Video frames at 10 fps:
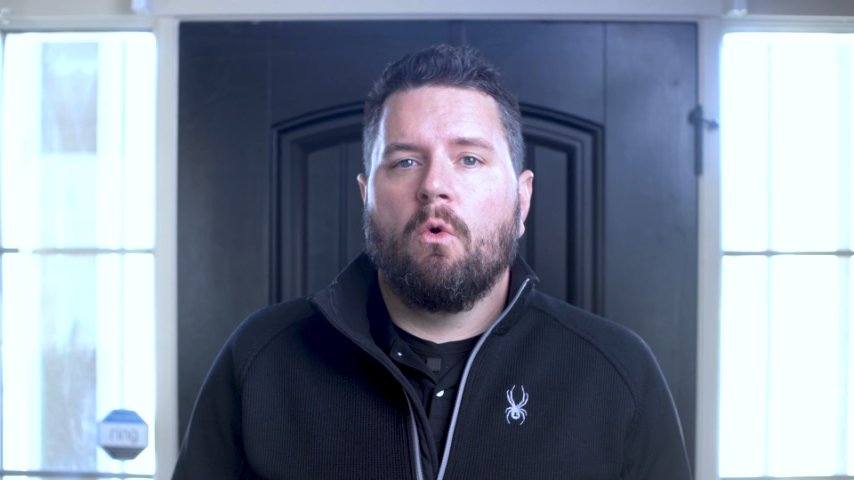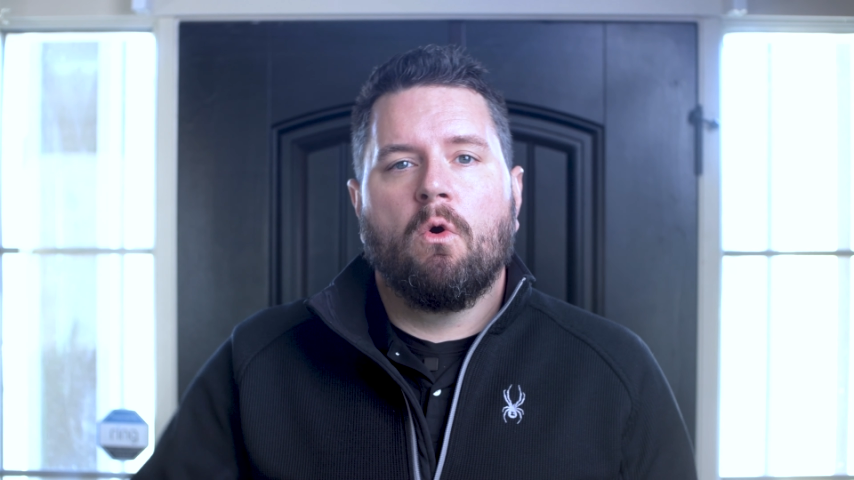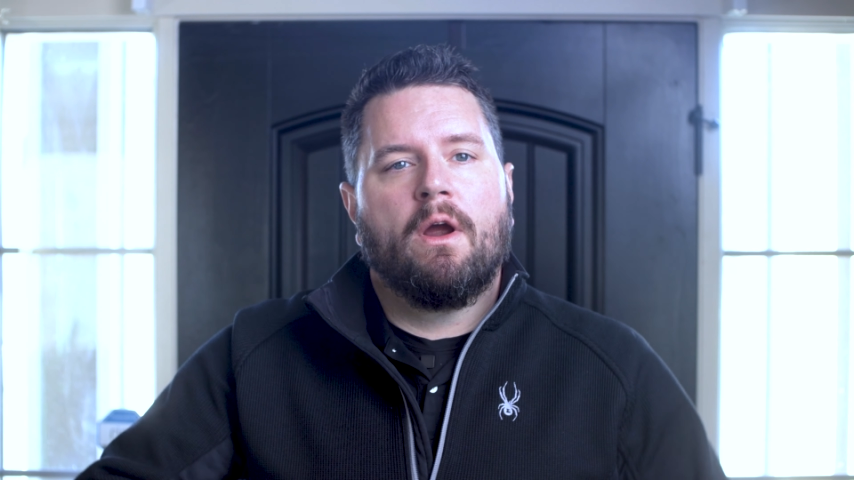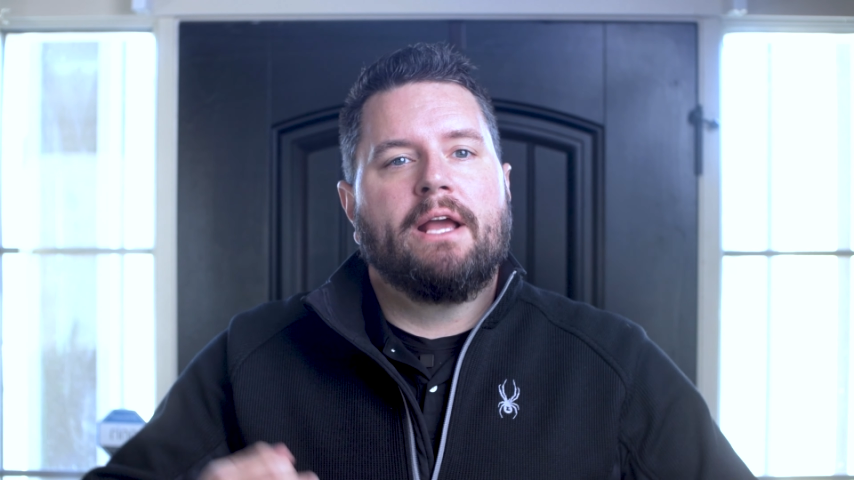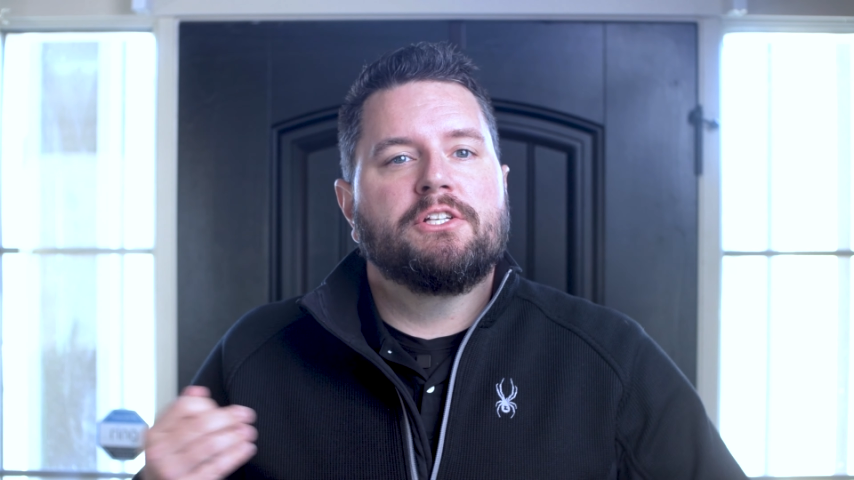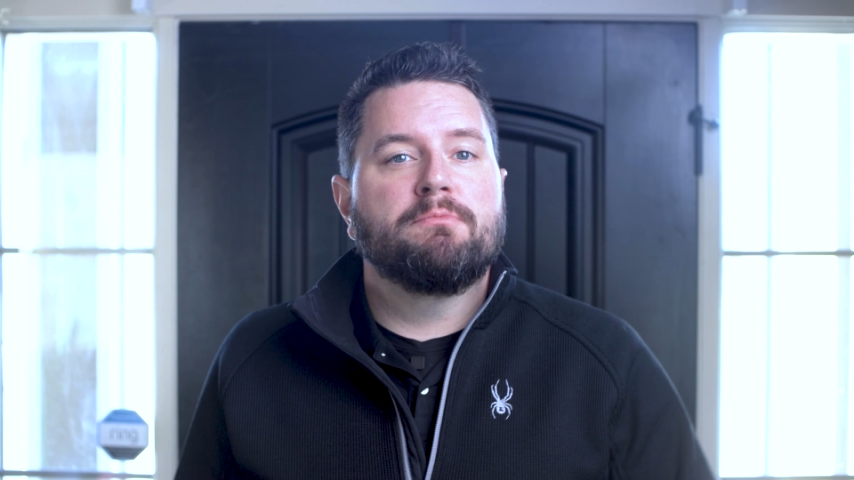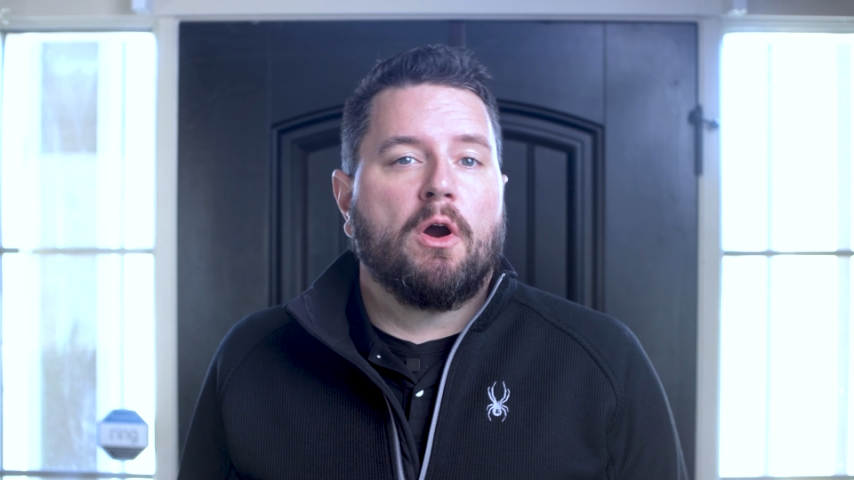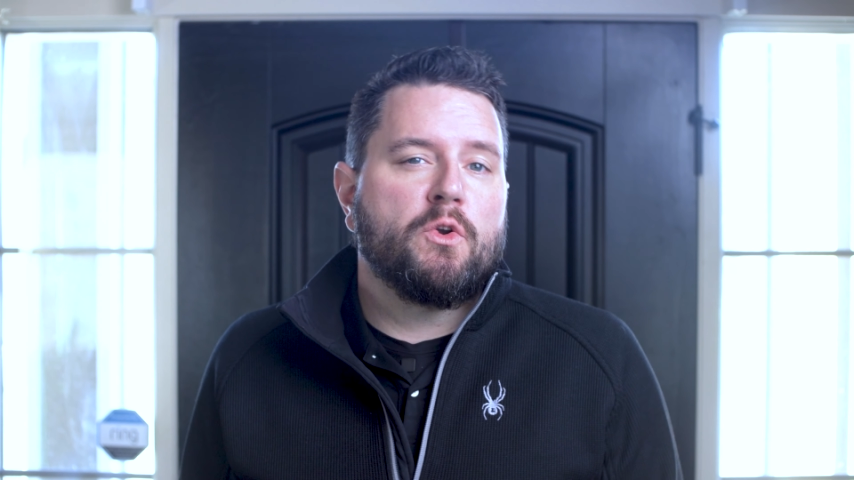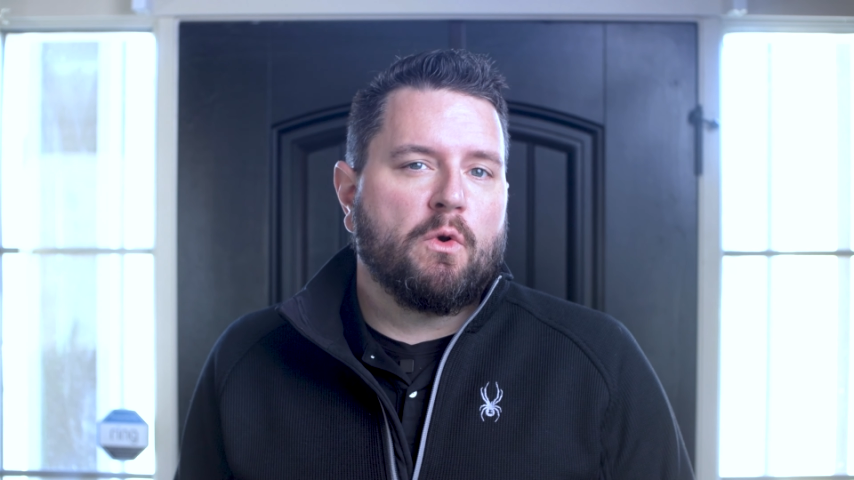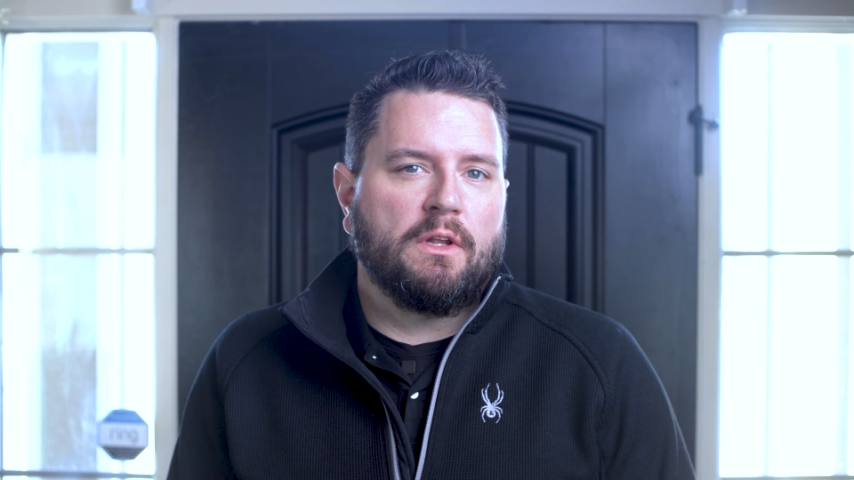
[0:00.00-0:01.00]
or a
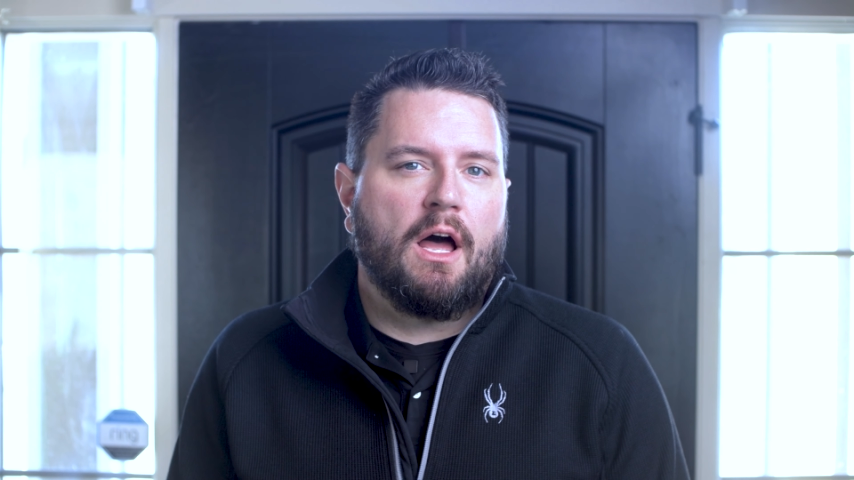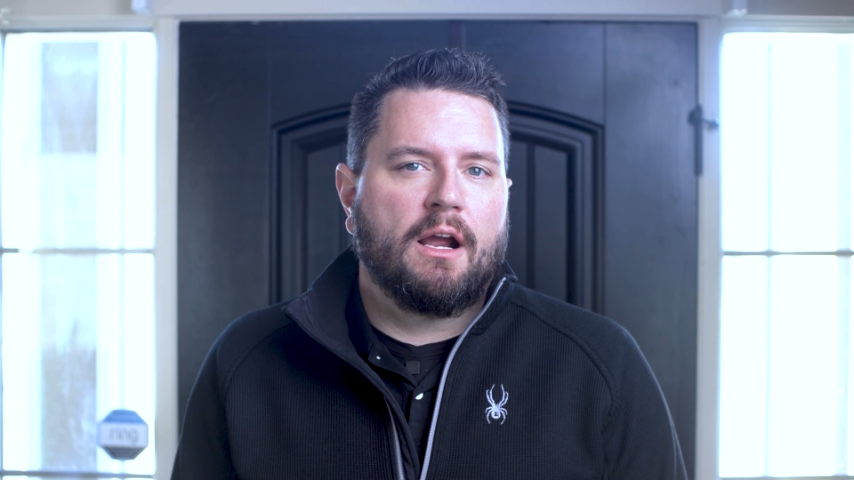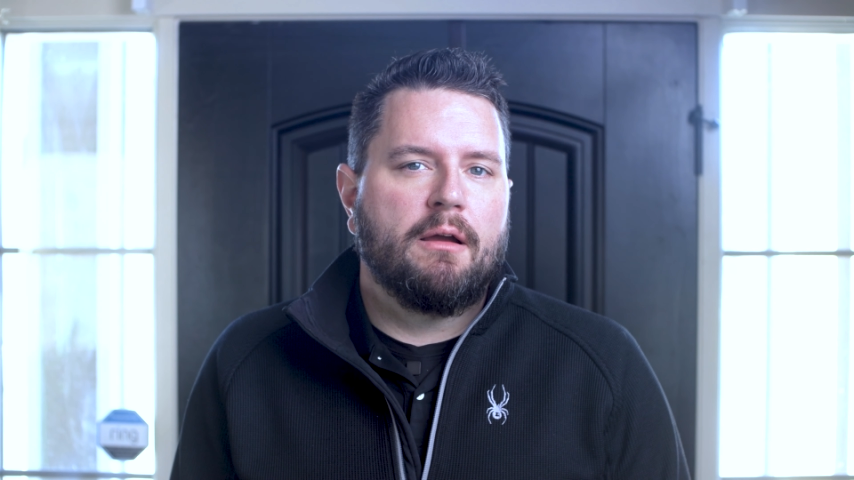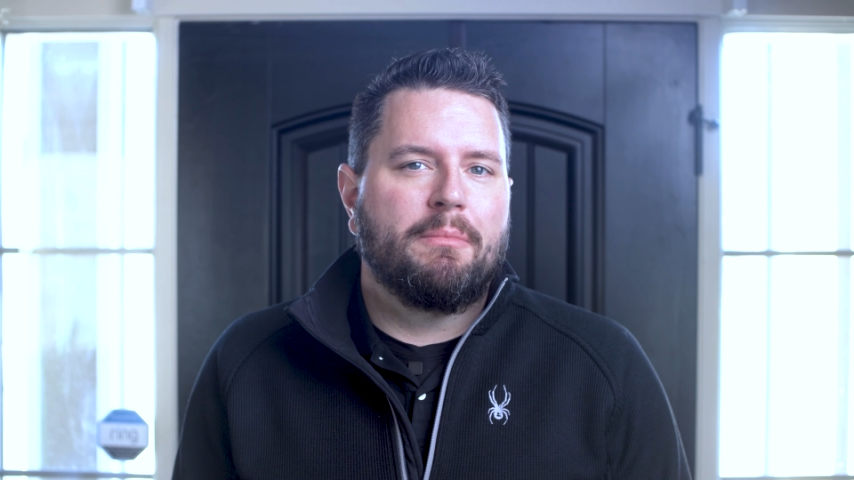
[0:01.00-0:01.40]
smart door lock,